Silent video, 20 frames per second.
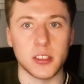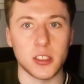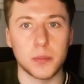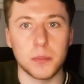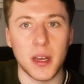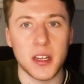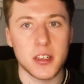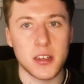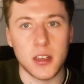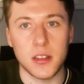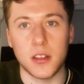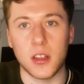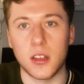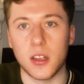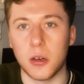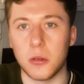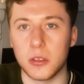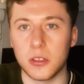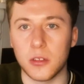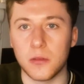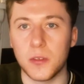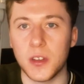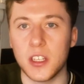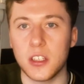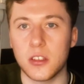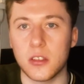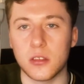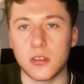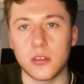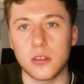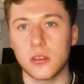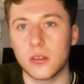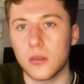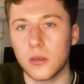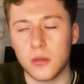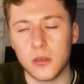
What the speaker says: especially in the lower divisions.